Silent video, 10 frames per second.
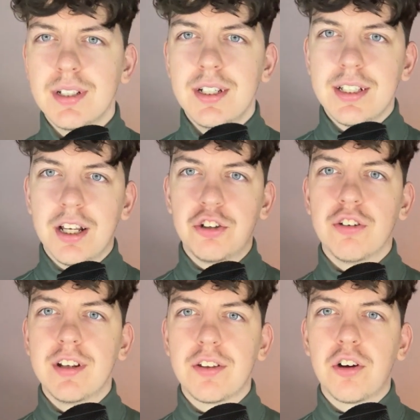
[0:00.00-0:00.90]
Now,
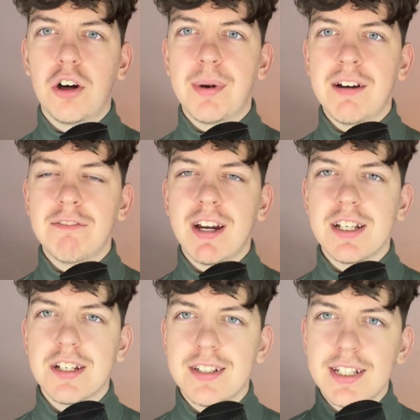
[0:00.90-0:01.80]
during his time at
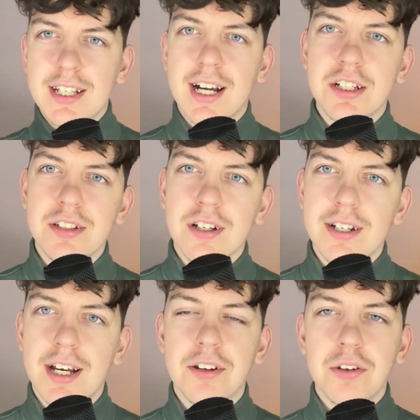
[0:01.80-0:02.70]
Rangers, he did actually turn
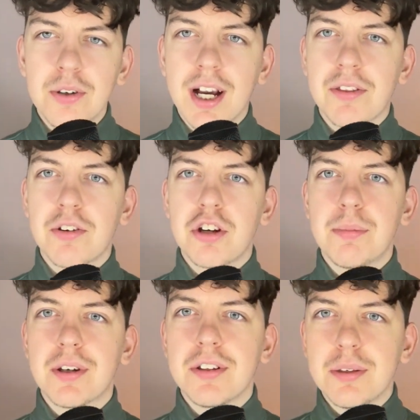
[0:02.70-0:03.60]
down the Newcastle job
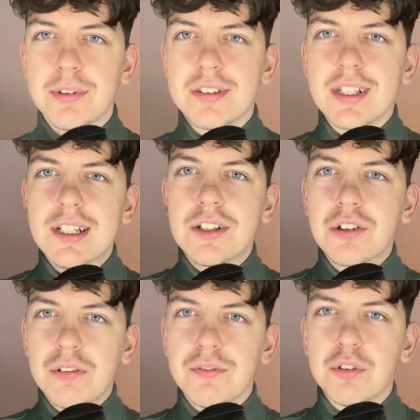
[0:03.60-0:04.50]
because he was
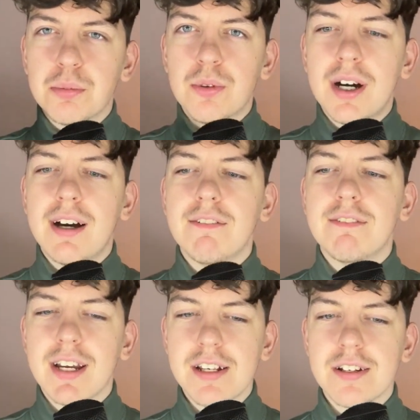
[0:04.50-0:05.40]
comfortable at
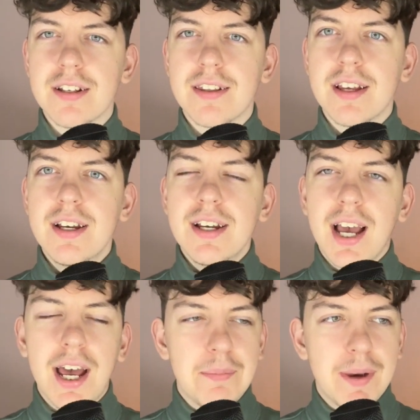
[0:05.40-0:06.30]
Rangers.
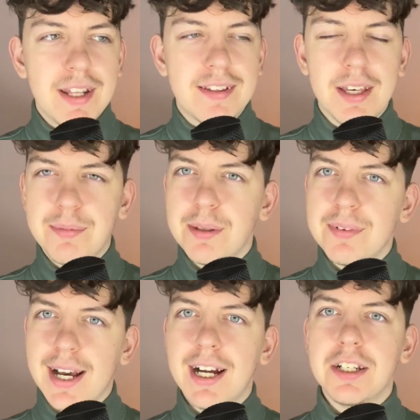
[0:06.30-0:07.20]
And many tipped him
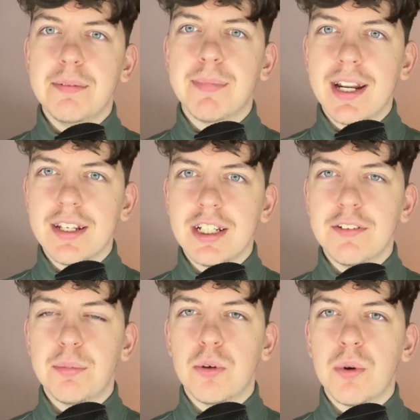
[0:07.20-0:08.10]
to actually manage
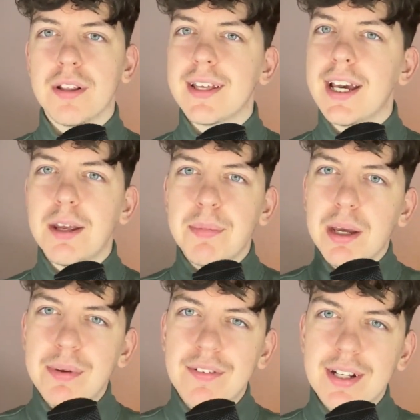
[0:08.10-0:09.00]
Liverpool one day, and
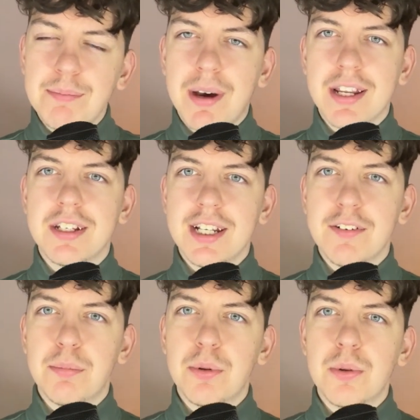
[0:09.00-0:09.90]
maybe even manage
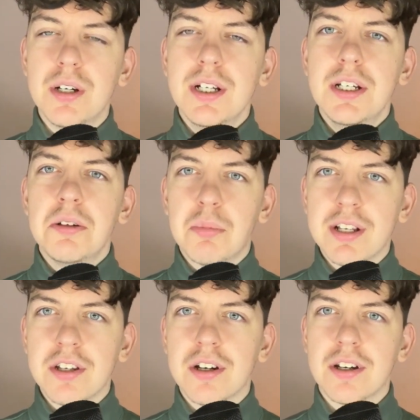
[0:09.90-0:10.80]
Liverpool
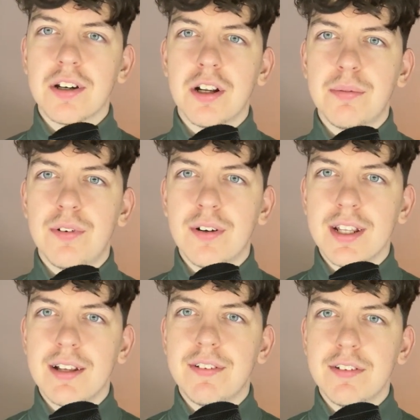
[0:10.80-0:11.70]
when Jurgen Klopp finally
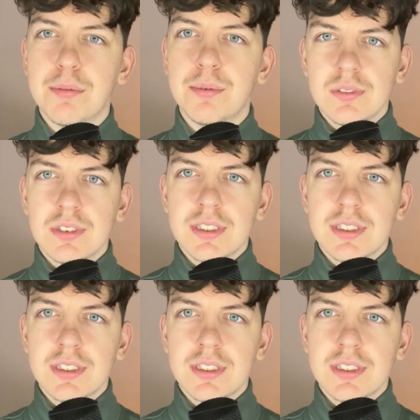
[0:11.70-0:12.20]
left Liverpool.